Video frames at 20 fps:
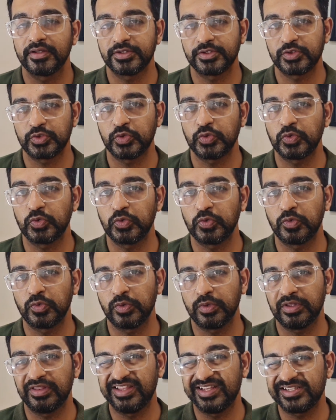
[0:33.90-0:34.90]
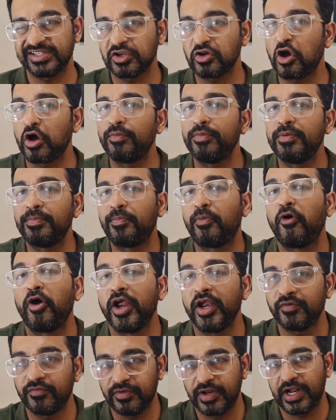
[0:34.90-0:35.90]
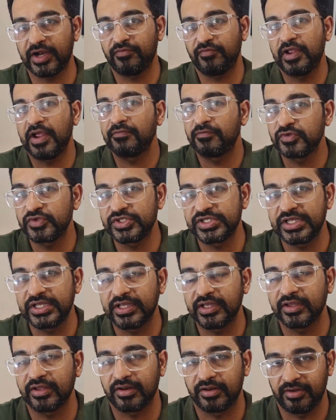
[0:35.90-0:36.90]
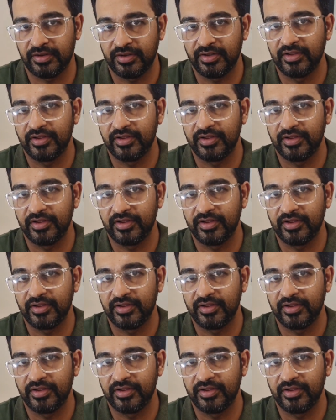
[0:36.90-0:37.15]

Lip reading: So there's a common point that we have to see here.